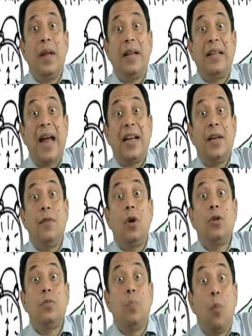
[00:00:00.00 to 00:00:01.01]
that
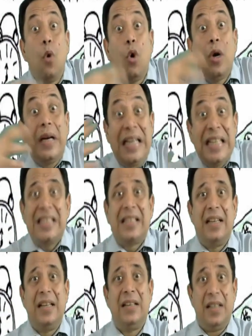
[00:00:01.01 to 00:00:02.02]
involves more
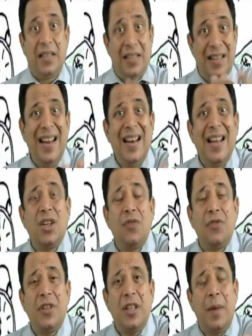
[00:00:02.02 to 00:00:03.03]
risk. Just see in case of
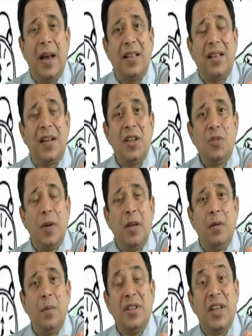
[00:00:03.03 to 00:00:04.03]
Vijay Mallya, the risk
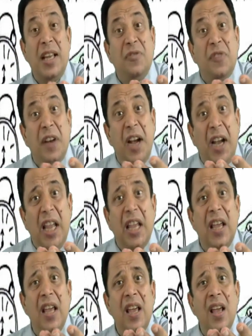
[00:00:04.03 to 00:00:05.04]
premium is infinity.
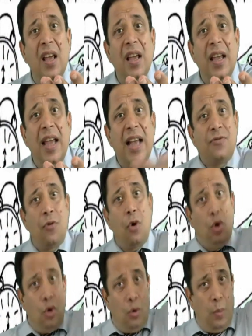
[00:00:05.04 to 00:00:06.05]
He has
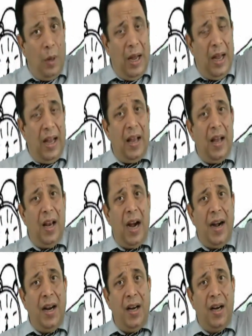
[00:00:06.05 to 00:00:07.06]
flown to
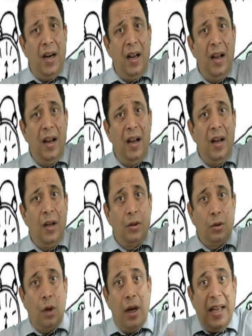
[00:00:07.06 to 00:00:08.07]
London.
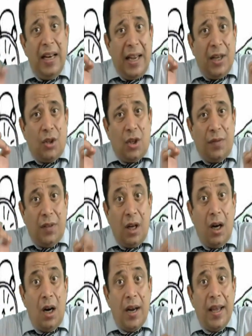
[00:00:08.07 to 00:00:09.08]
So in case of
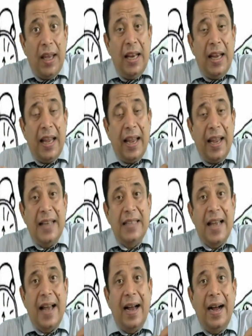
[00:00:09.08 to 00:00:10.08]
third, in
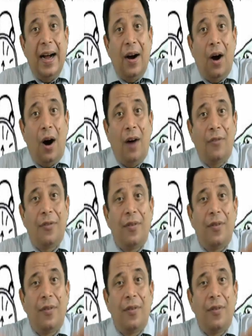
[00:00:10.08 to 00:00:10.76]
case of